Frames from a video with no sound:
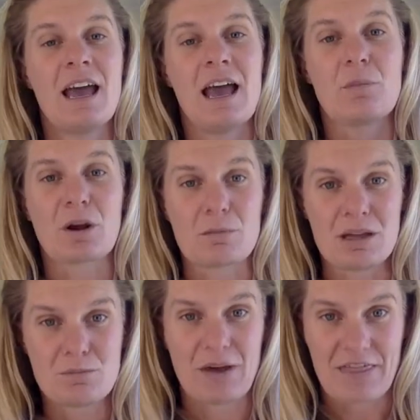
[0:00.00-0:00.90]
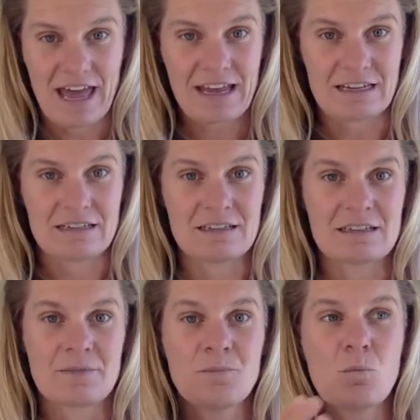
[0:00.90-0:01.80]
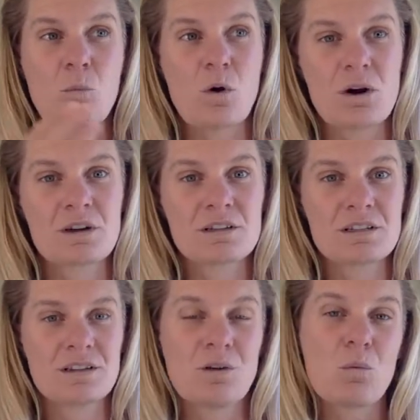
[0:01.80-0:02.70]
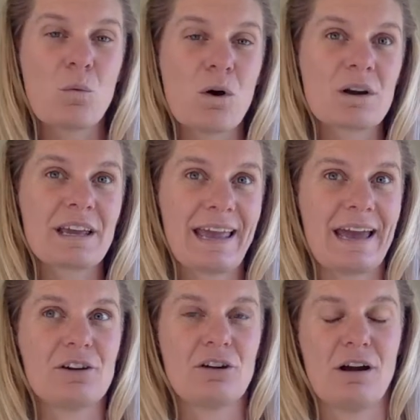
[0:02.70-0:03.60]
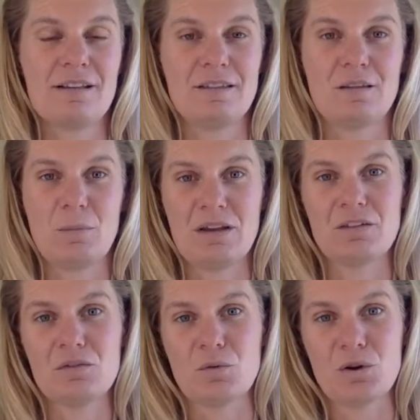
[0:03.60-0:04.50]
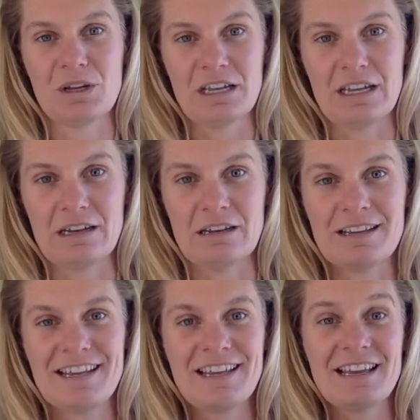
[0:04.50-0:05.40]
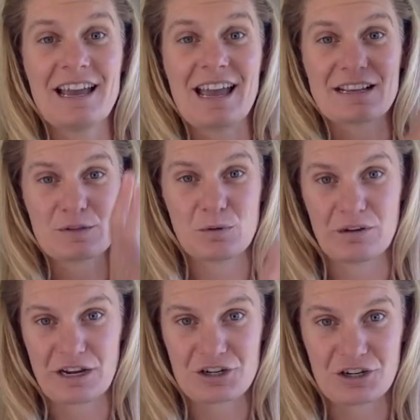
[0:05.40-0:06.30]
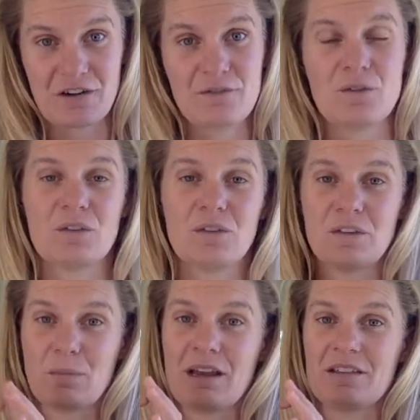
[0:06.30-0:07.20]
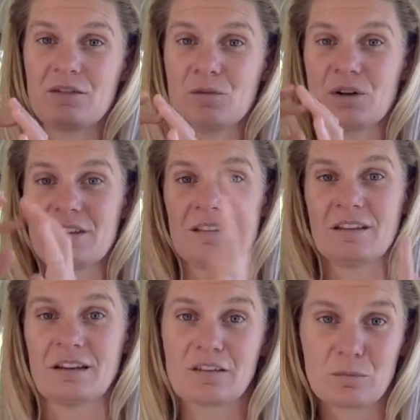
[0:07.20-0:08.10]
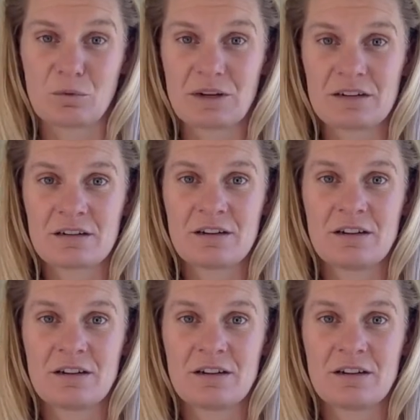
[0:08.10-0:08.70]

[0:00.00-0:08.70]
And what I mean by that is, what categorizes a piece of work in exploration versus a piece of work that's in exploit?